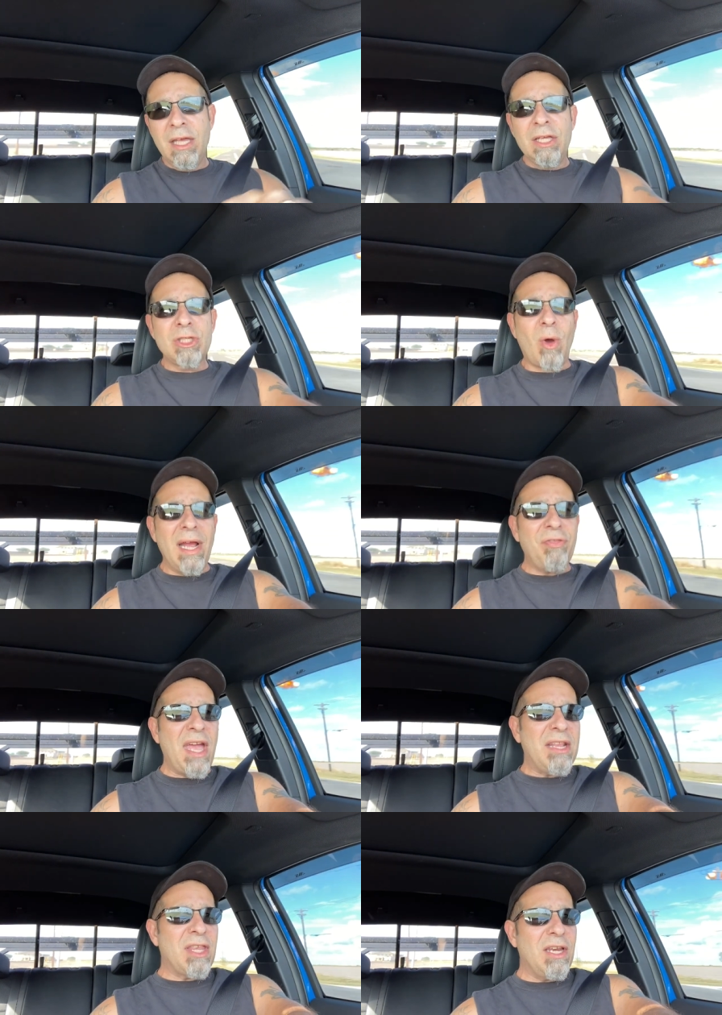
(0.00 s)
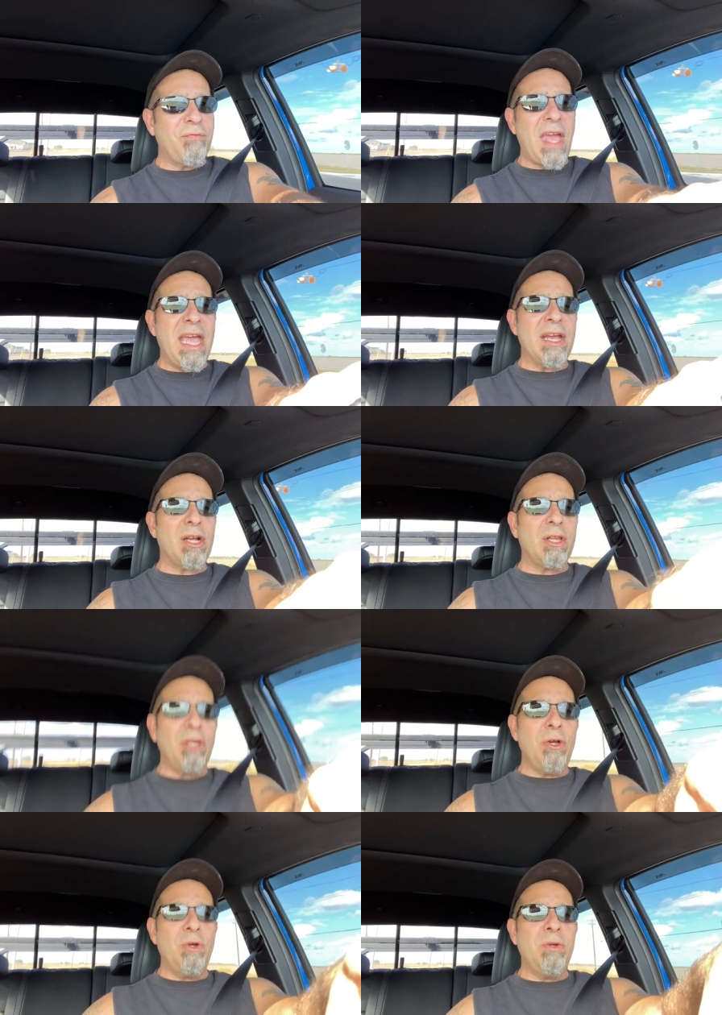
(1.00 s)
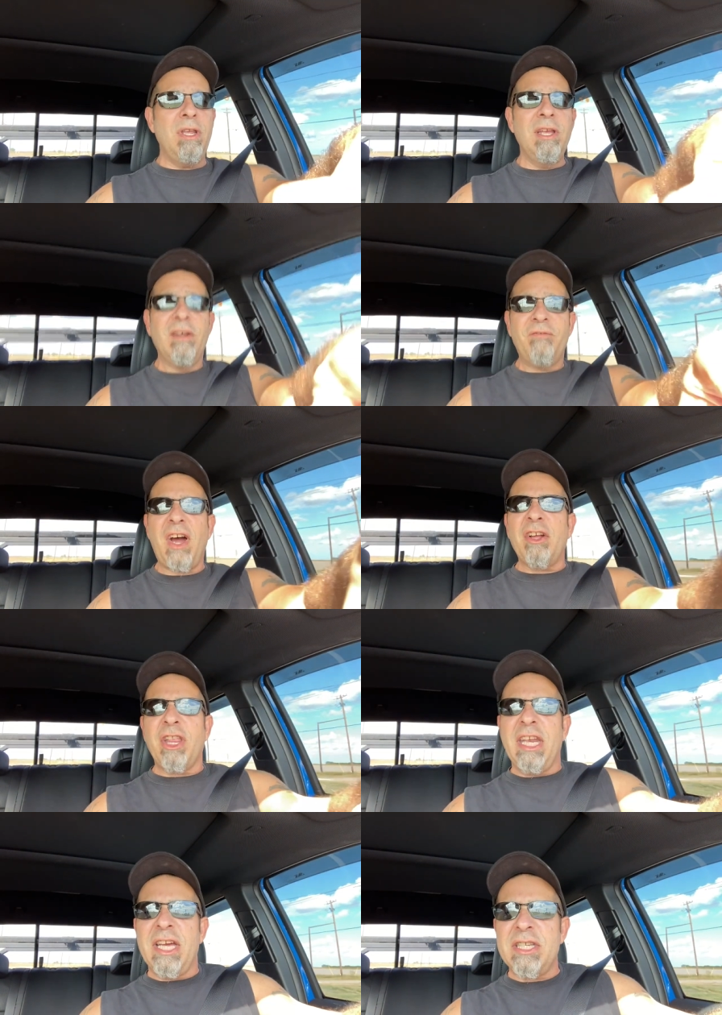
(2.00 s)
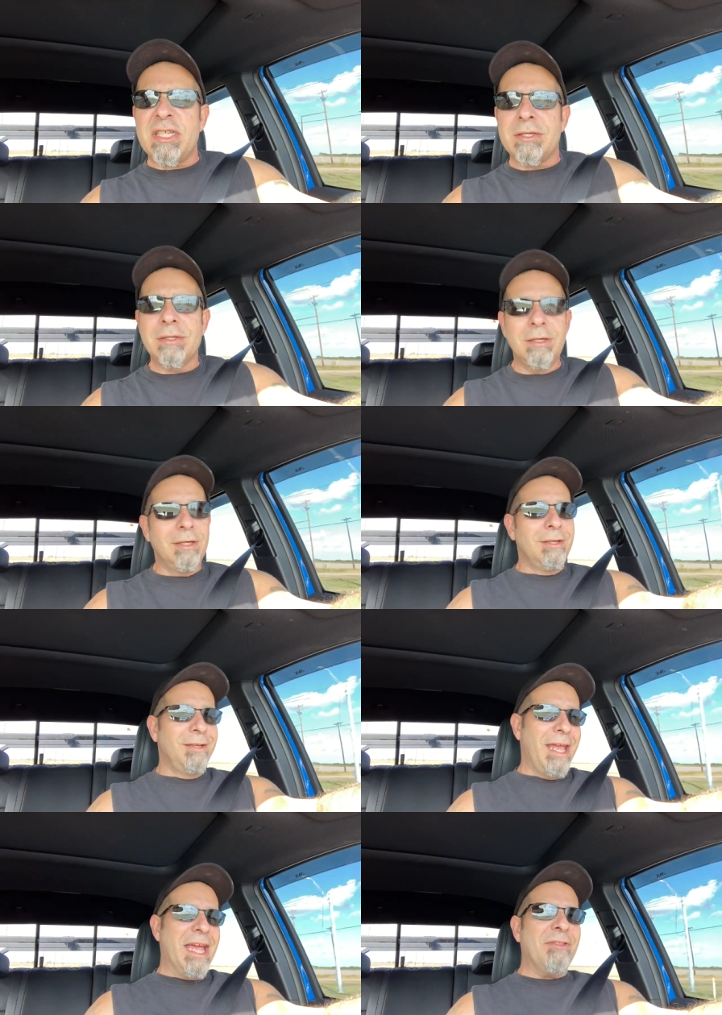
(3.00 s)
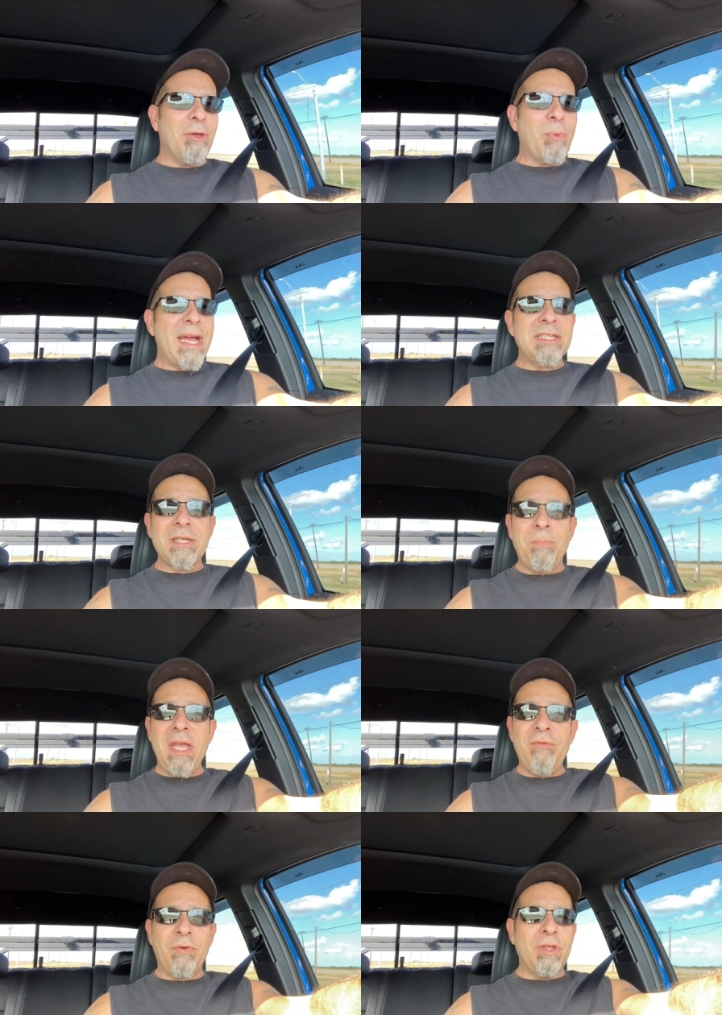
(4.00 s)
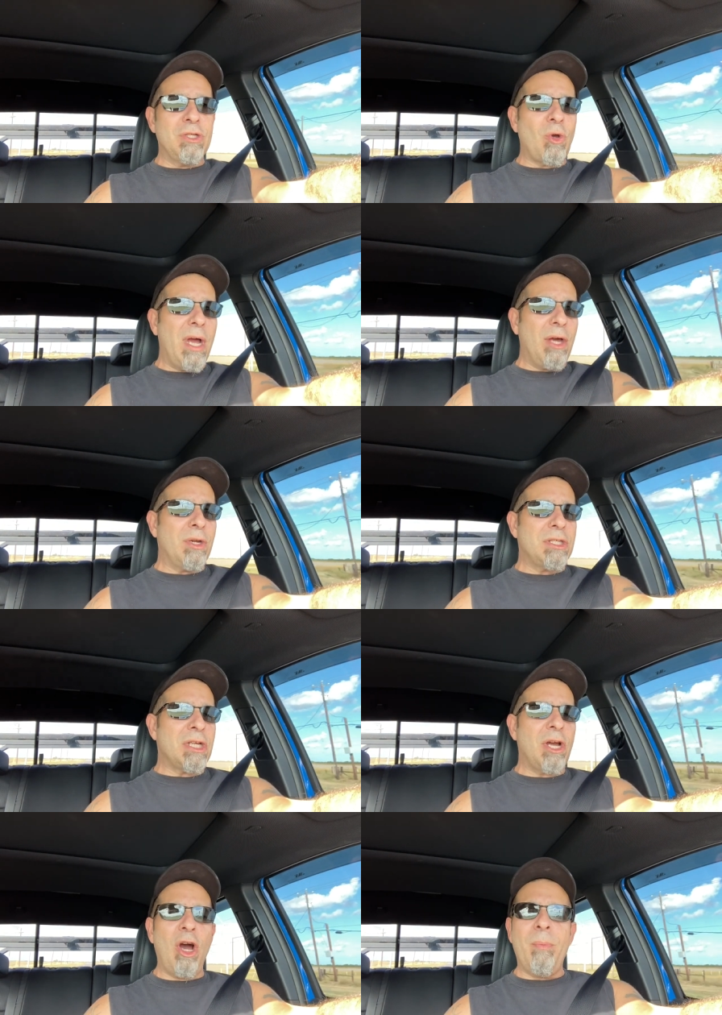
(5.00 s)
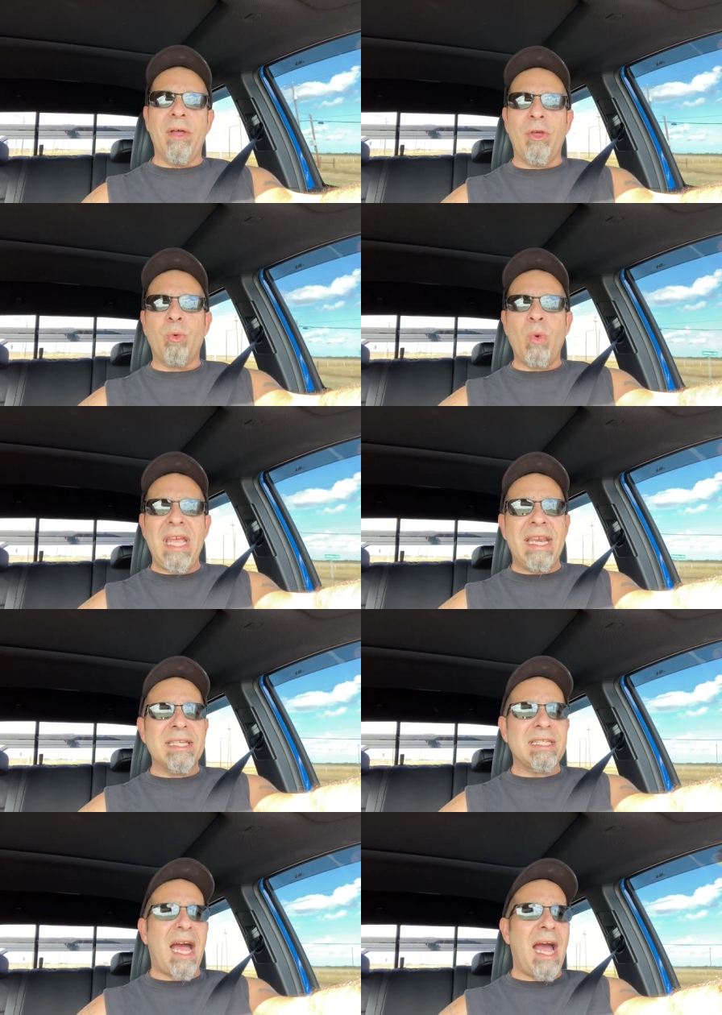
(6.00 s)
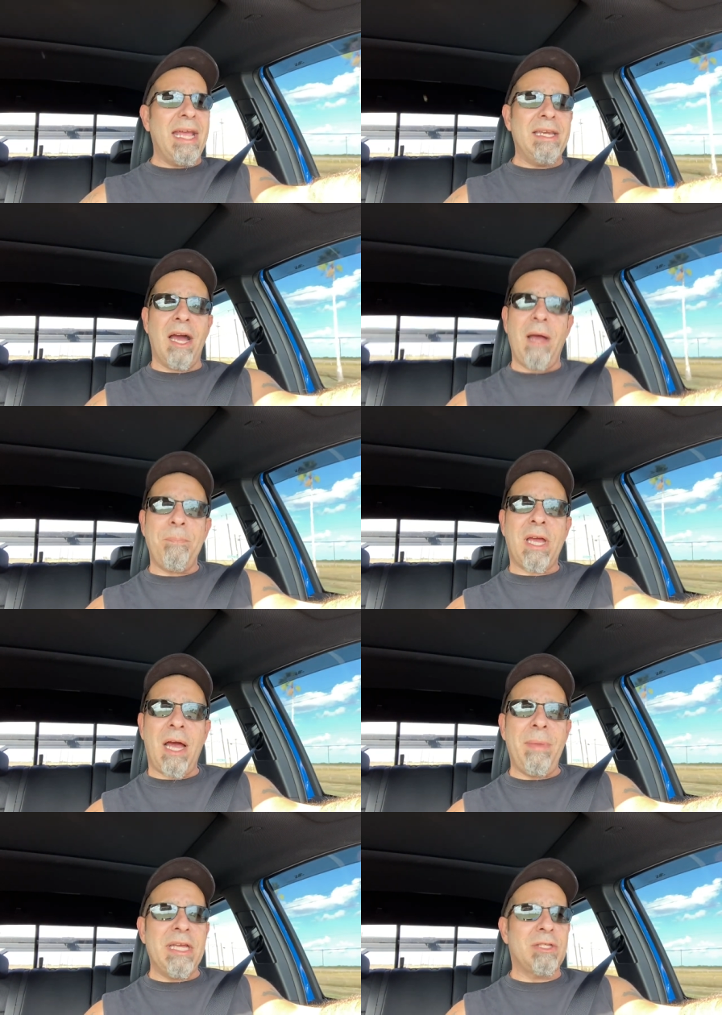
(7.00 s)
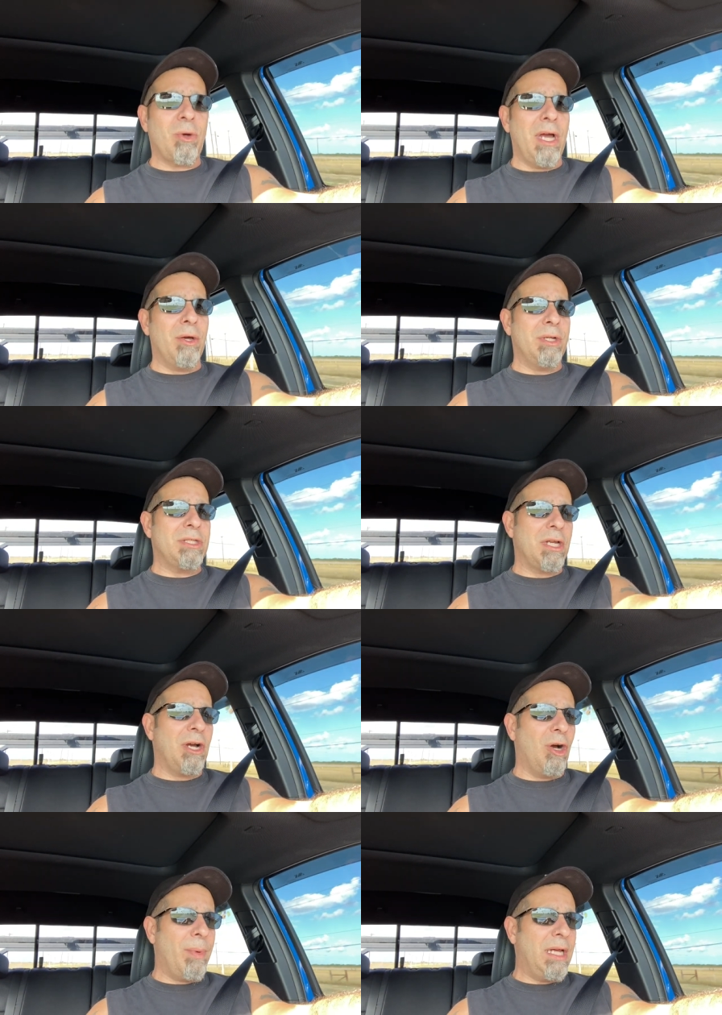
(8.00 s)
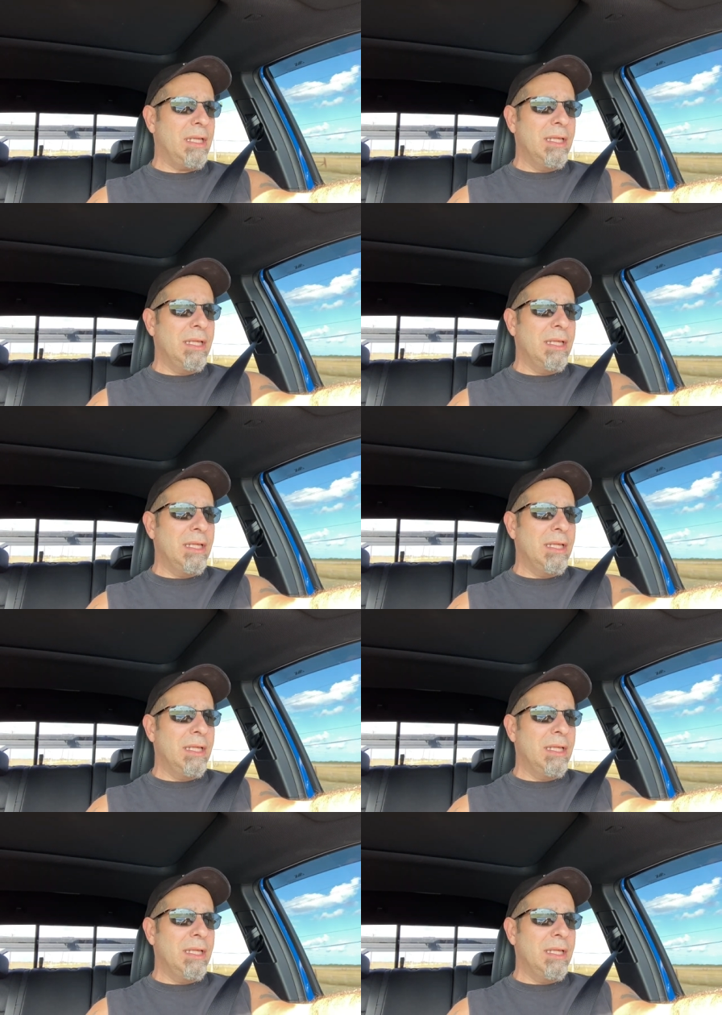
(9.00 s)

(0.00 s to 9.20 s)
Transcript: So I think that if they include fugliness in the recipe for the Toyota Tacoma, the redesigned upcoming Toyota Tacoma,